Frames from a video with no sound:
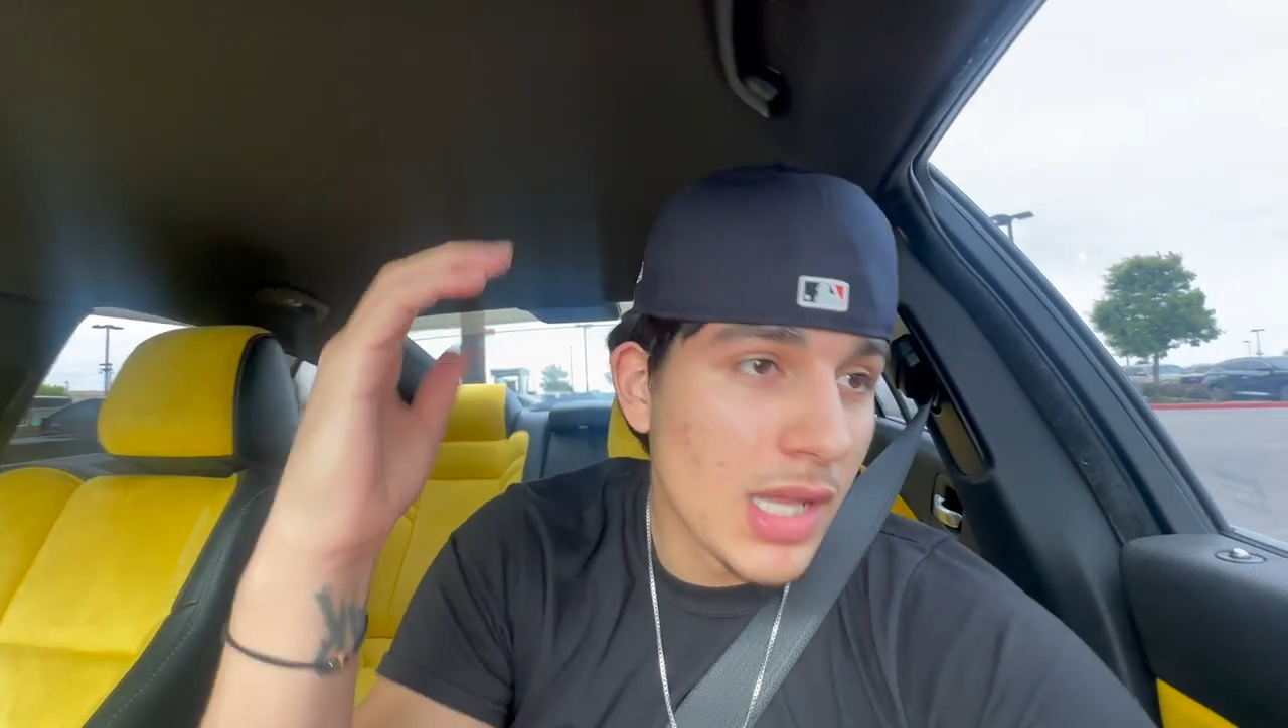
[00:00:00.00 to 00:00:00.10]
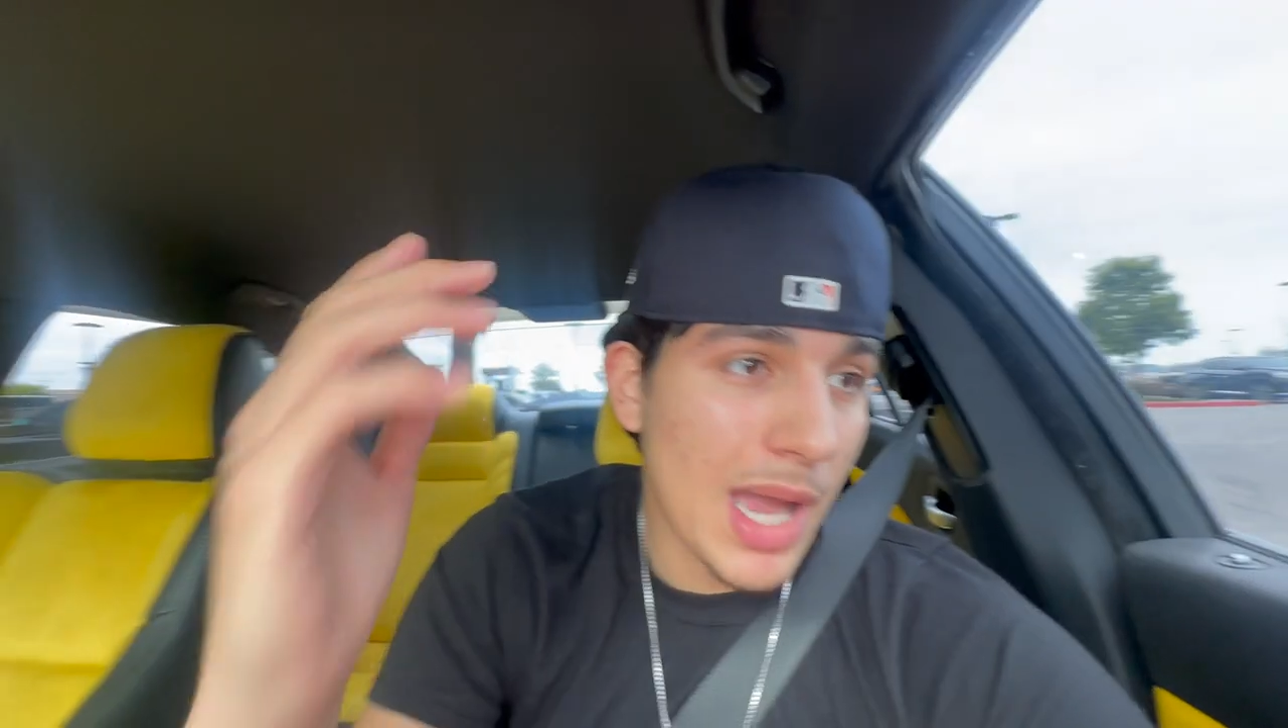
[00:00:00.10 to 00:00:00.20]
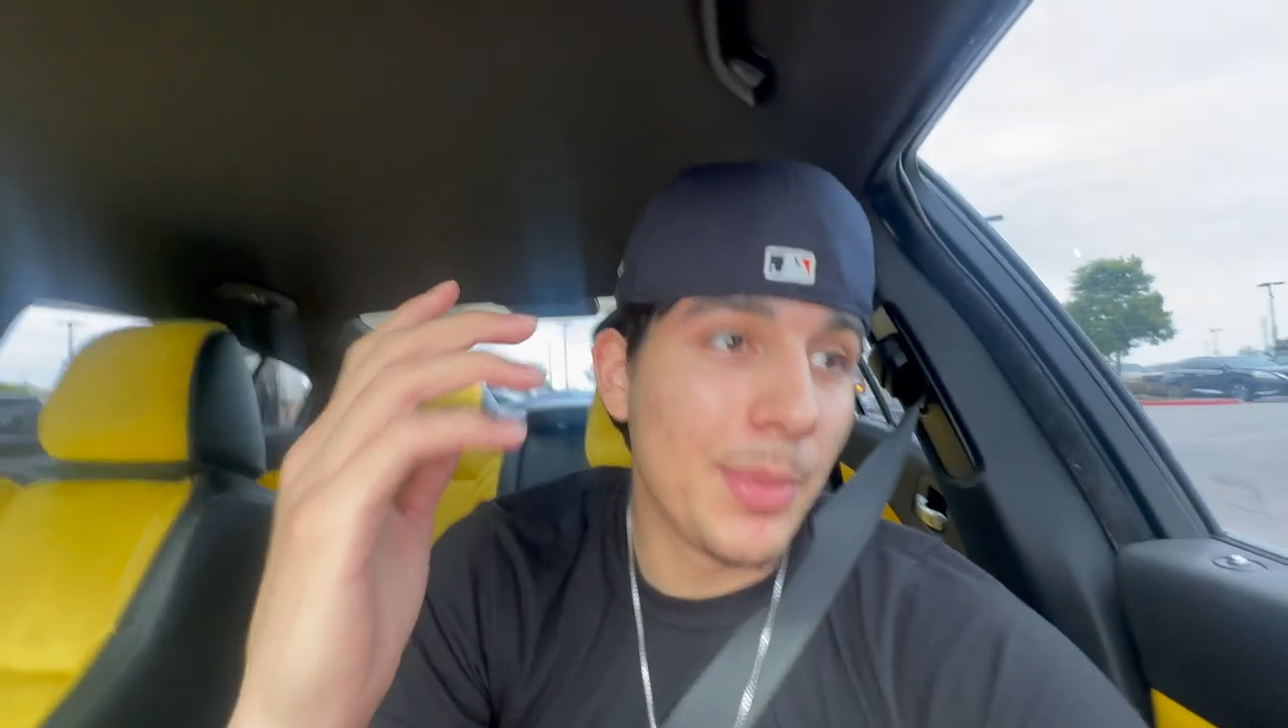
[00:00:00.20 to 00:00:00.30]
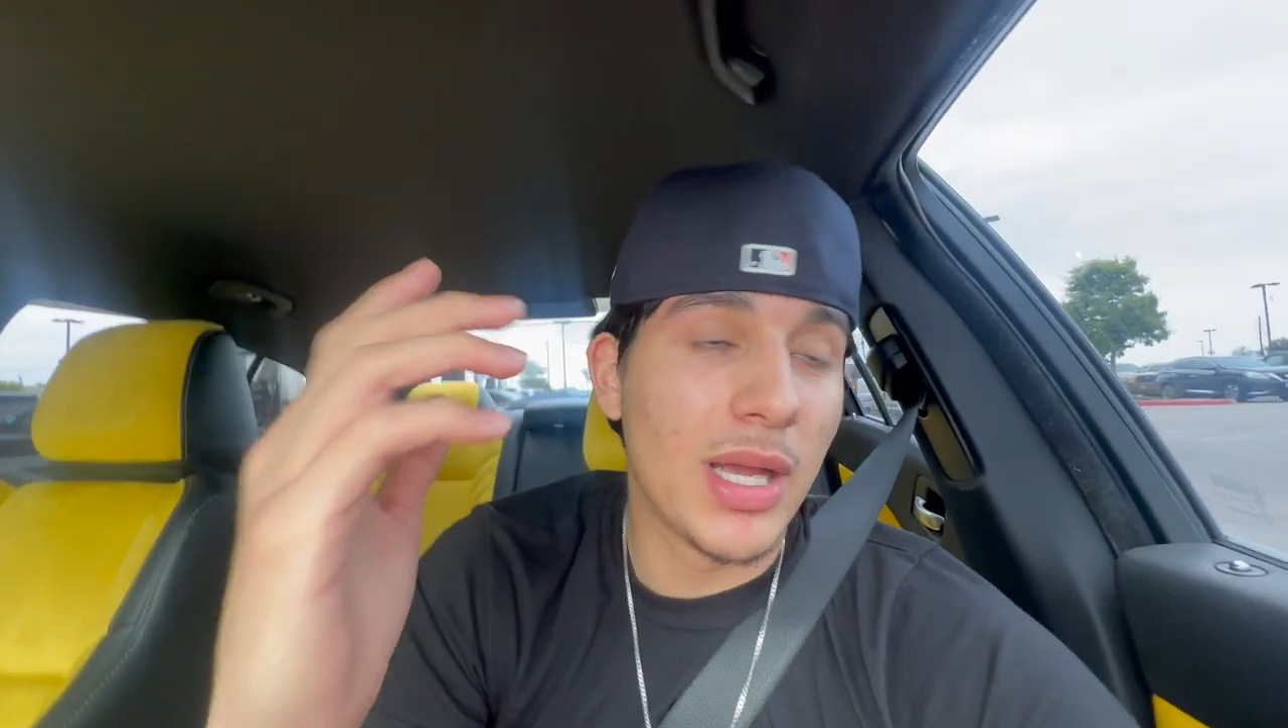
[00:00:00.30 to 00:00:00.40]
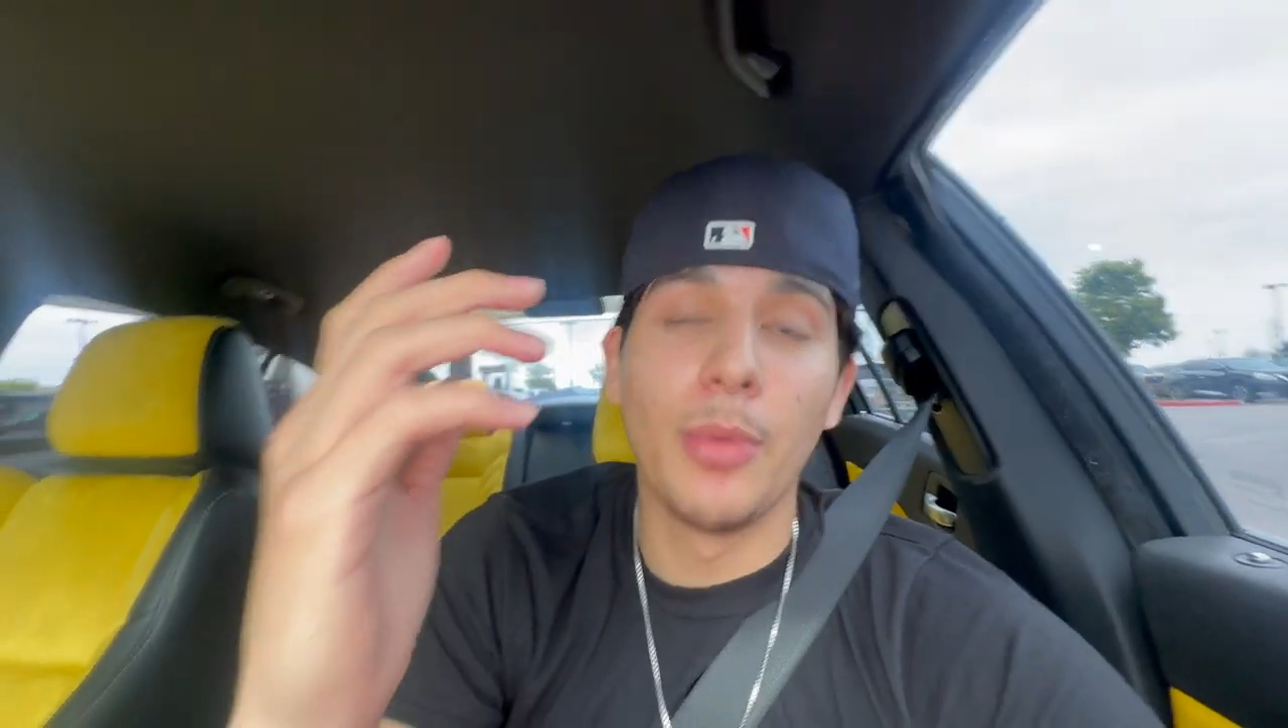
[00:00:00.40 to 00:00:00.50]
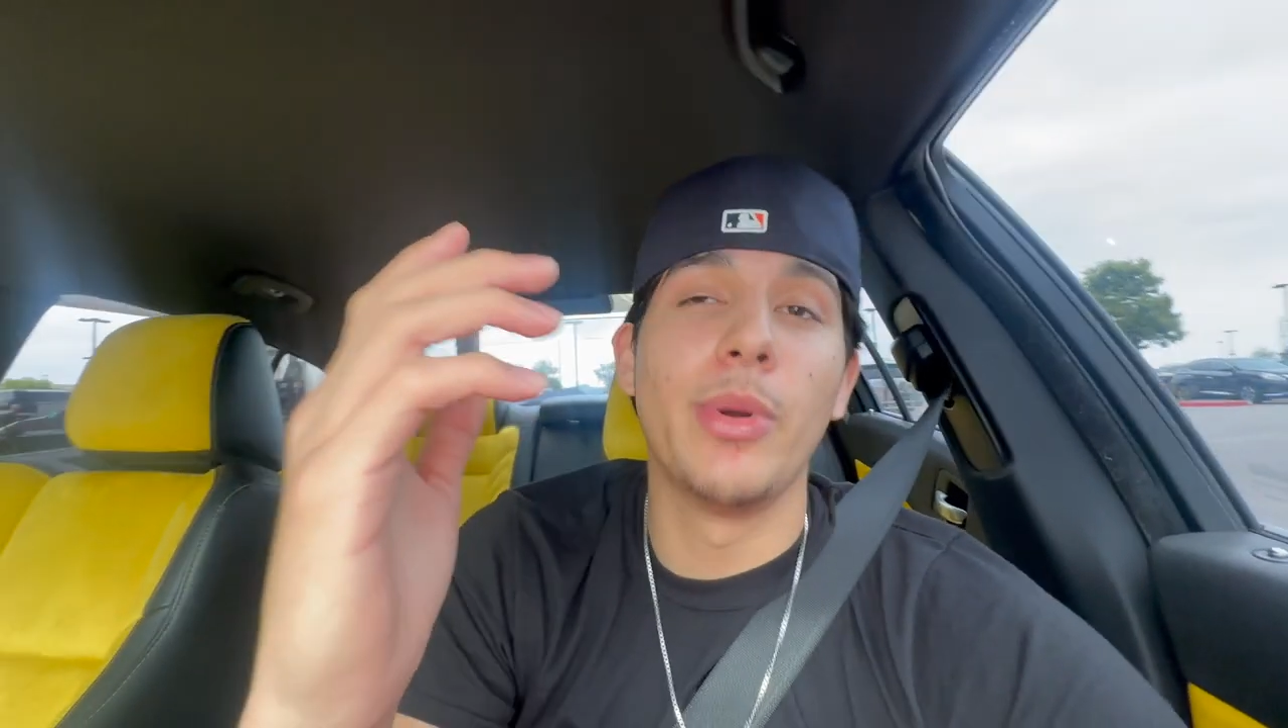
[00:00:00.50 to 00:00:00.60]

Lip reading: I be coming